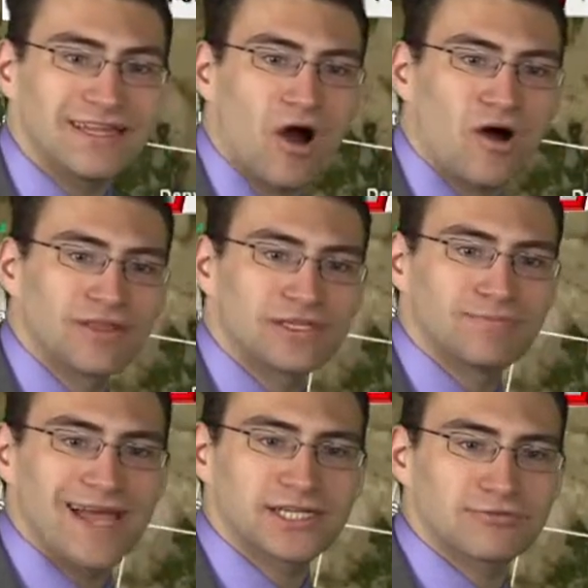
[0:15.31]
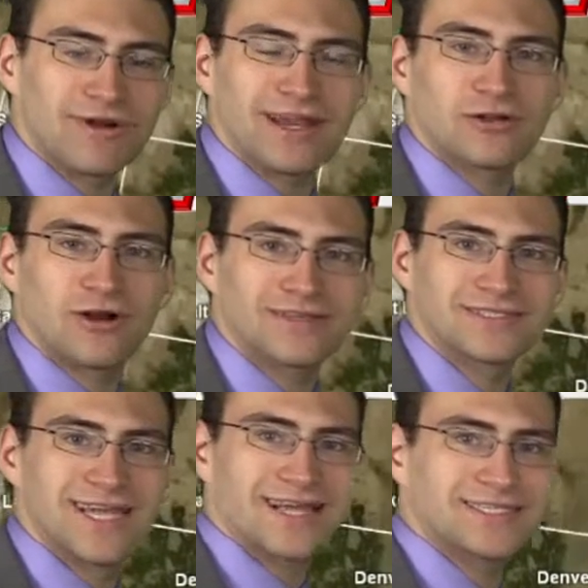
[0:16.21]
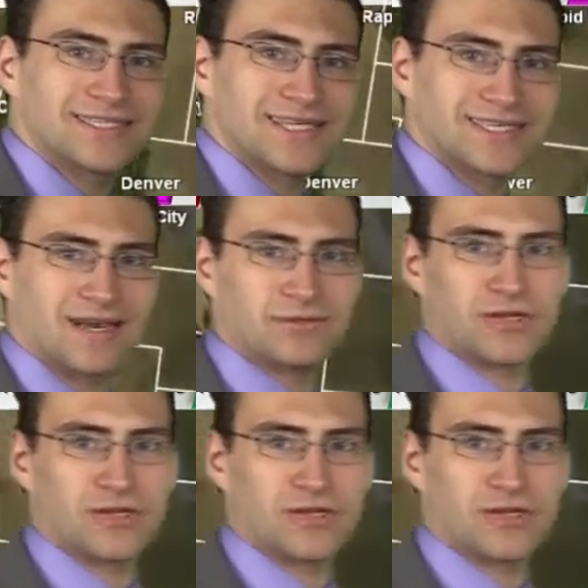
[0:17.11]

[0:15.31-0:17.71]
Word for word: All this batch of rain across Texas, that's going to